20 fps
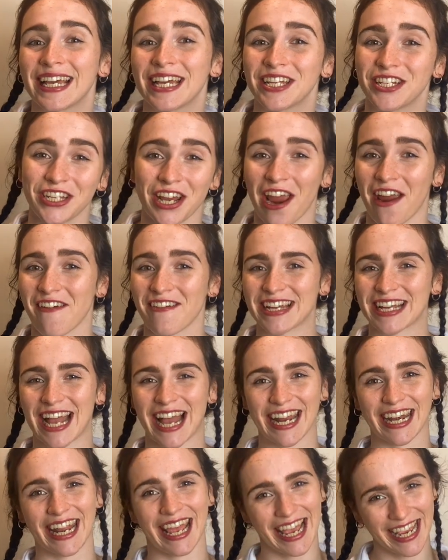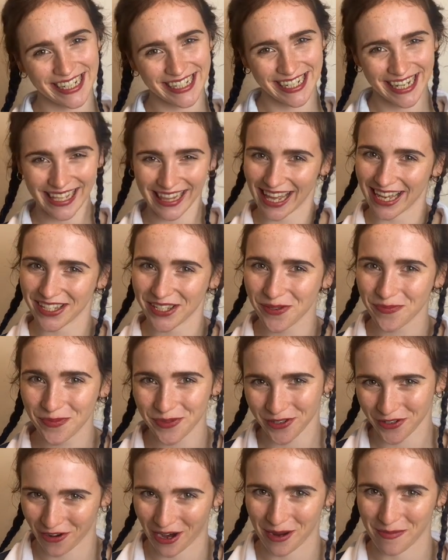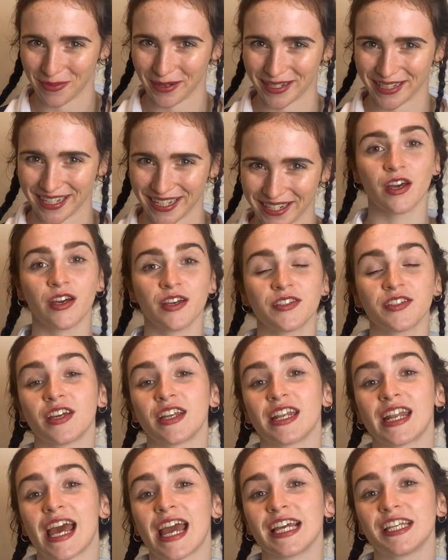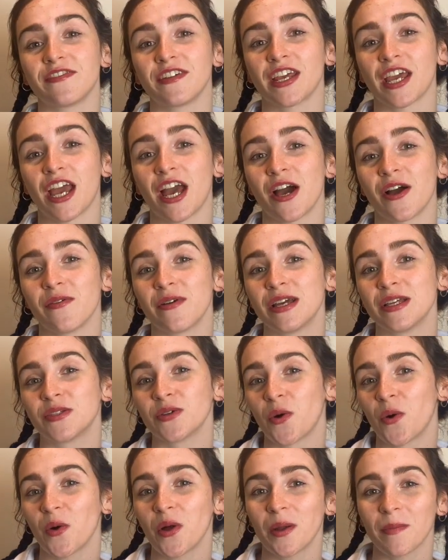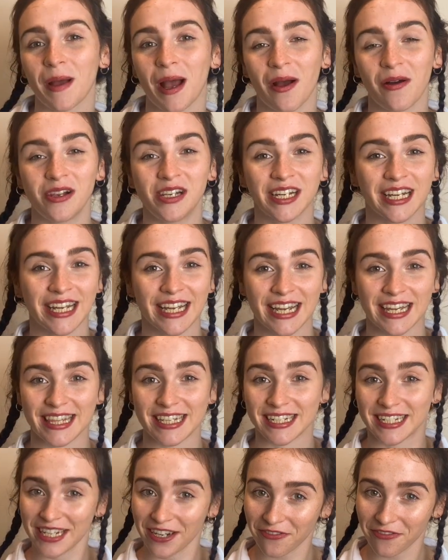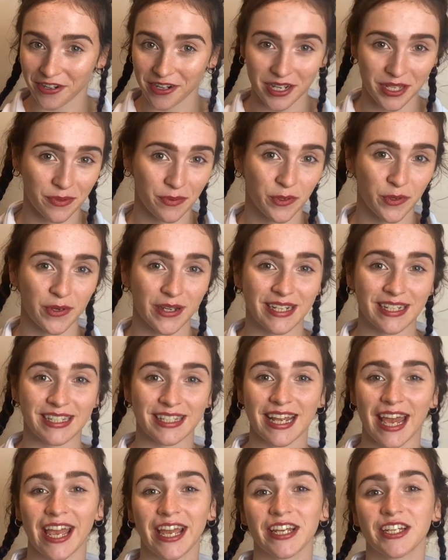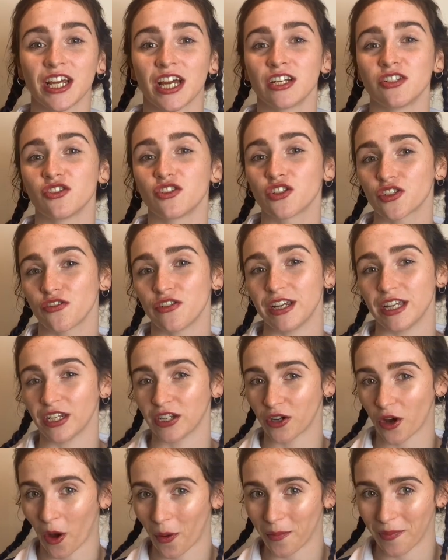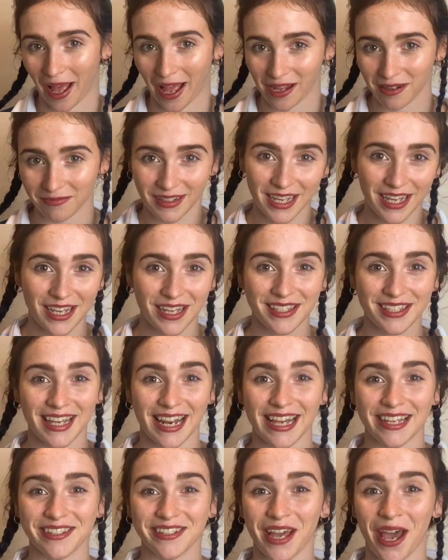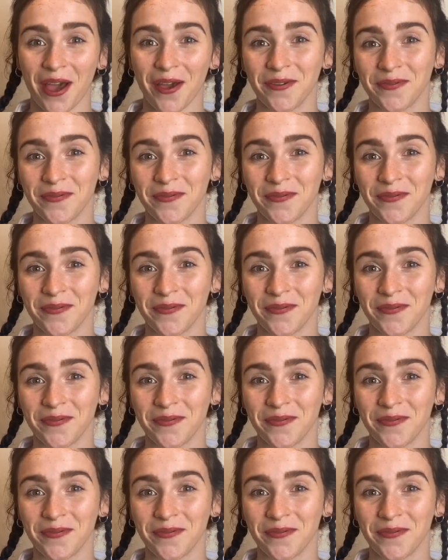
sharing, and hitting that subscribe button. So today's video is all about looking at the difference between stage and screen combat. So let's go.